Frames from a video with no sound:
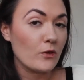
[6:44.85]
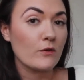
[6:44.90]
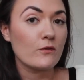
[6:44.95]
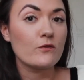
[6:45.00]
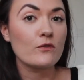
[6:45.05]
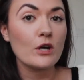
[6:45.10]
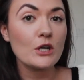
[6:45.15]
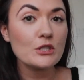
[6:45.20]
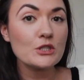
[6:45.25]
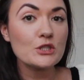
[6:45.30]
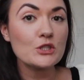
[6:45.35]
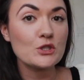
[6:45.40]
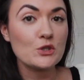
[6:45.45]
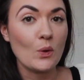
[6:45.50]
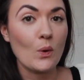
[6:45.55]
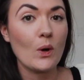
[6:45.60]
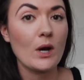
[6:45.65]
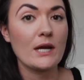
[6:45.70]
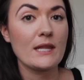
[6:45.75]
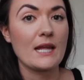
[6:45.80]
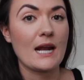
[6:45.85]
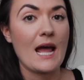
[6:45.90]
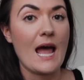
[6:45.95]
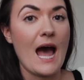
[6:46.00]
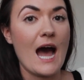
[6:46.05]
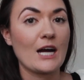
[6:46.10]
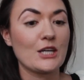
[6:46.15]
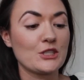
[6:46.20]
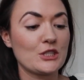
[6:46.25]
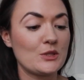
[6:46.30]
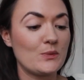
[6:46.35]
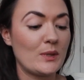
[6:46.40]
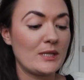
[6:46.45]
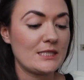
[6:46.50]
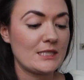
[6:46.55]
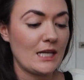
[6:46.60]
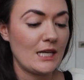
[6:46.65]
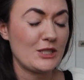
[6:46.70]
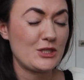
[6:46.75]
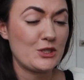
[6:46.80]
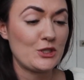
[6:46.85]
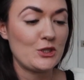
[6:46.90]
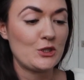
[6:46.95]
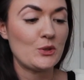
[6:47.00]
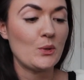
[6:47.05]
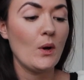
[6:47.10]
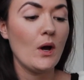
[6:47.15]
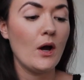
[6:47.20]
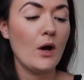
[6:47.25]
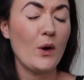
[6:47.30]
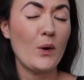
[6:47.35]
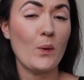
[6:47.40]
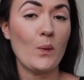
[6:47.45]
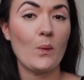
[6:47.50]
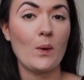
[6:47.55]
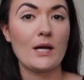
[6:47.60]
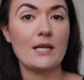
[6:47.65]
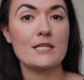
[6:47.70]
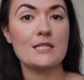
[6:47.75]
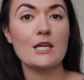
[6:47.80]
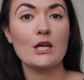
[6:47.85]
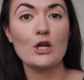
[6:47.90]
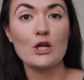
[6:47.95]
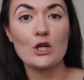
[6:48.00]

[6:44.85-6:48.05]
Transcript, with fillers: the first store that I actually went into was